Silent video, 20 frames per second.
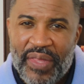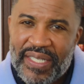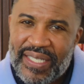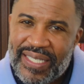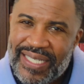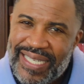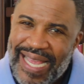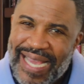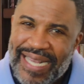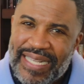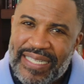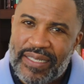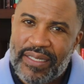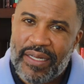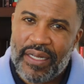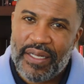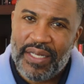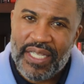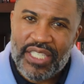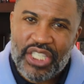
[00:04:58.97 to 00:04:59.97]
This
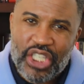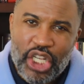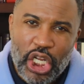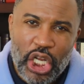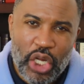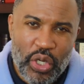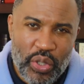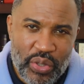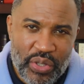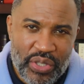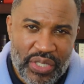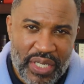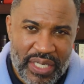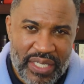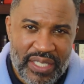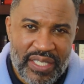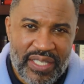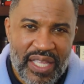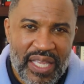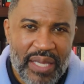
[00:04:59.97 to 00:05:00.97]
text
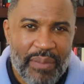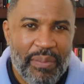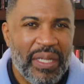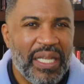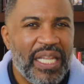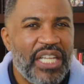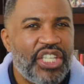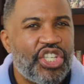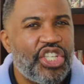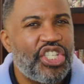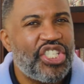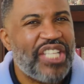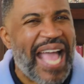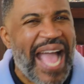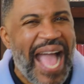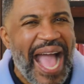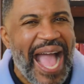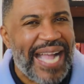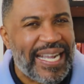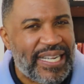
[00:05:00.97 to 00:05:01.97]
discloses the
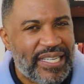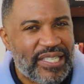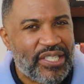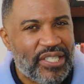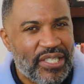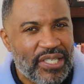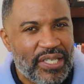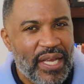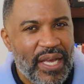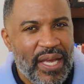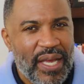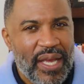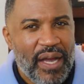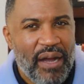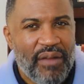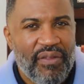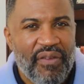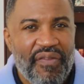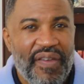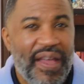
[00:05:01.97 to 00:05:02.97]
malicious acts
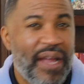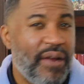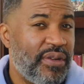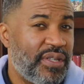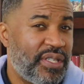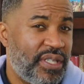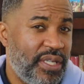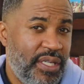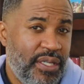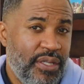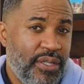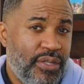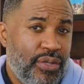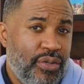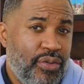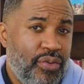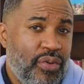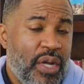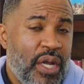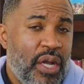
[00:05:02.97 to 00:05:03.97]
of the
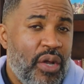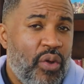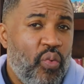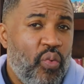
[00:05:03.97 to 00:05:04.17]
Pharisees who